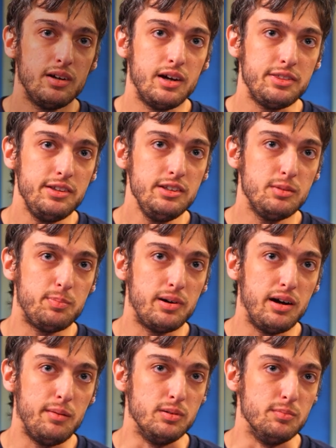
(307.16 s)
I think the
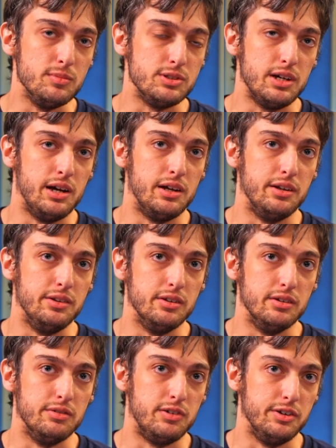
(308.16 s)
problems on
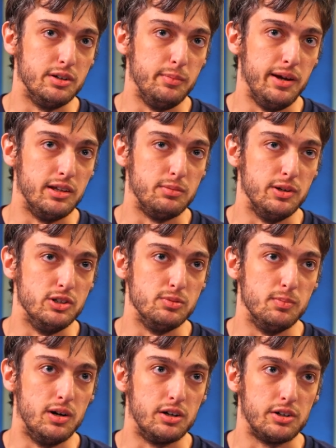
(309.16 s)
the FrontierMath
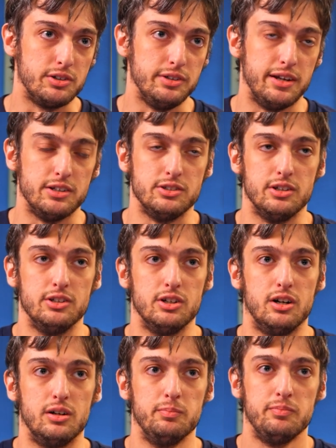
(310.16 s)
benchmark
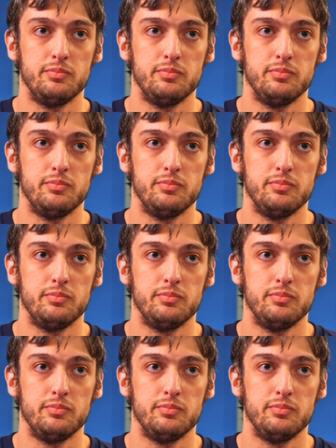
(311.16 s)
dataset